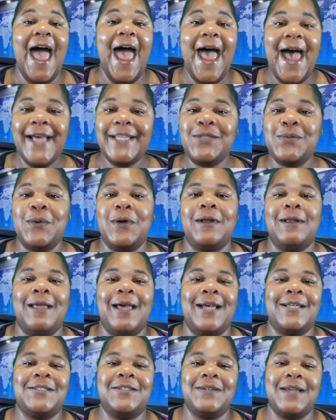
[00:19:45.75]
as well
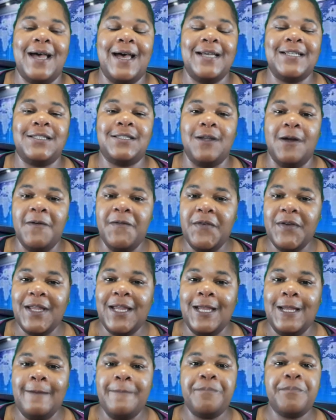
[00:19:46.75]
as, you guys, don't
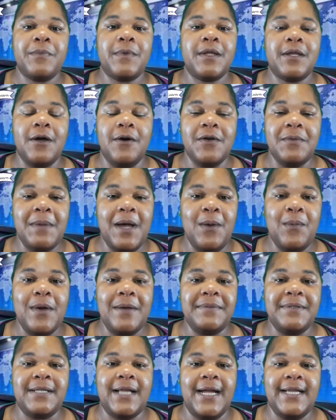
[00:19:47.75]
forget, go to my
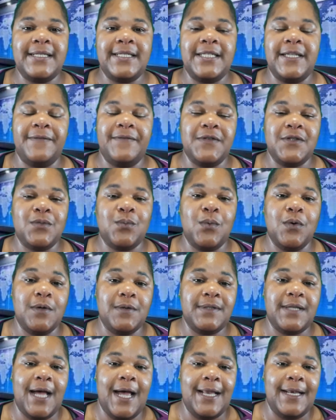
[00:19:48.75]
website,
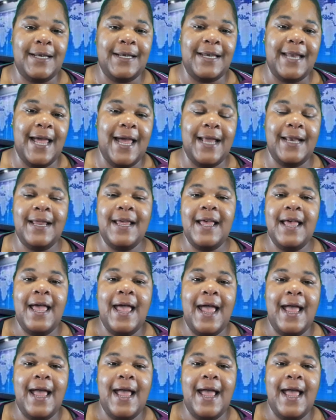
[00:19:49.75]
differenceworld.net,